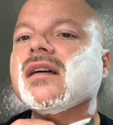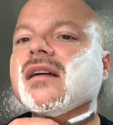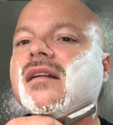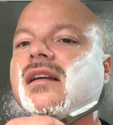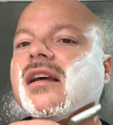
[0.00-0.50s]

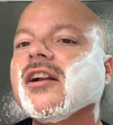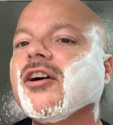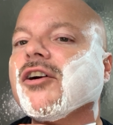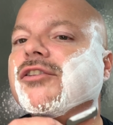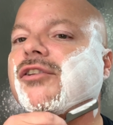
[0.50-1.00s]
and it
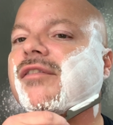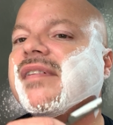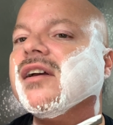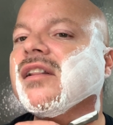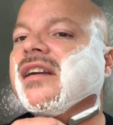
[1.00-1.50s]
hurts her
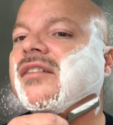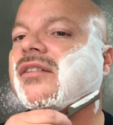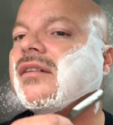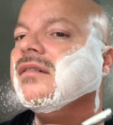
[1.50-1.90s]
feelings.